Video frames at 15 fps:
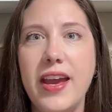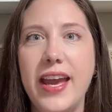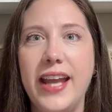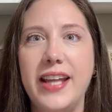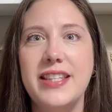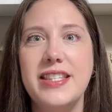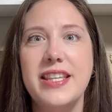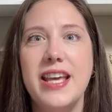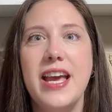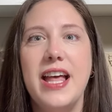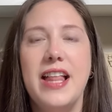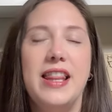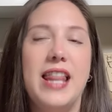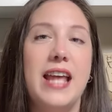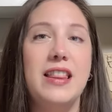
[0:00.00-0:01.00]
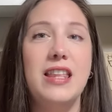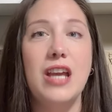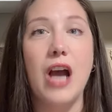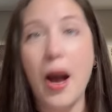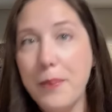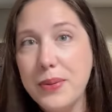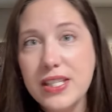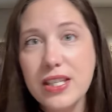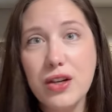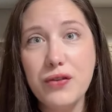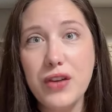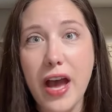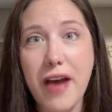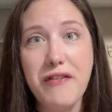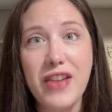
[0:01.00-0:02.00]
It's like the opposite of
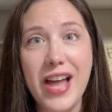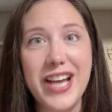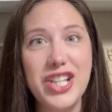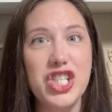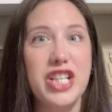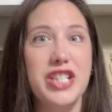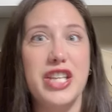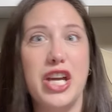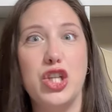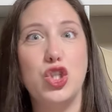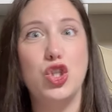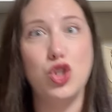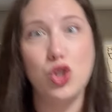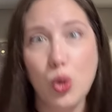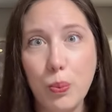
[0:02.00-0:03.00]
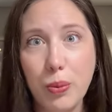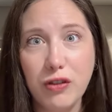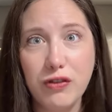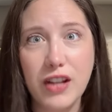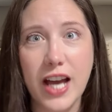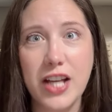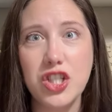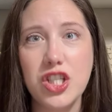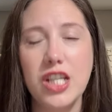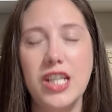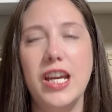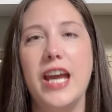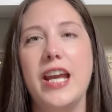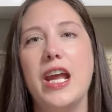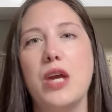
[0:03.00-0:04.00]
not flashy, it's like super flashy,
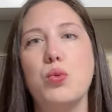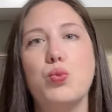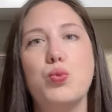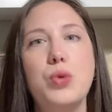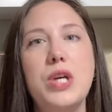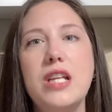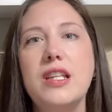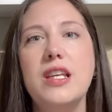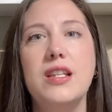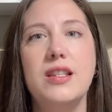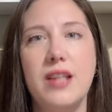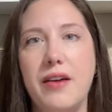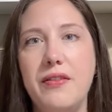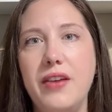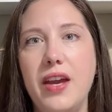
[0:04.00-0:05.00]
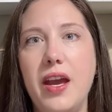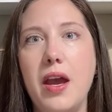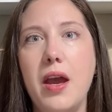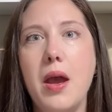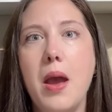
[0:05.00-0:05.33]
and I really love it,